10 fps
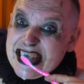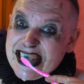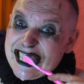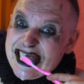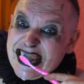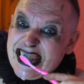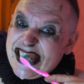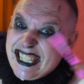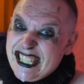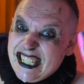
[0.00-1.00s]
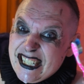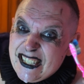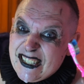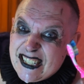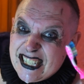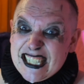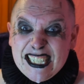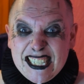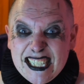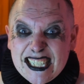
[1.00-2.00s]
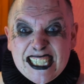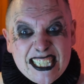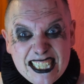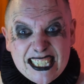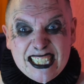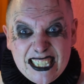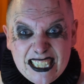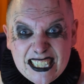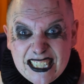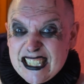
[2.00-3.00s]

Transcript: I am you. If you cast off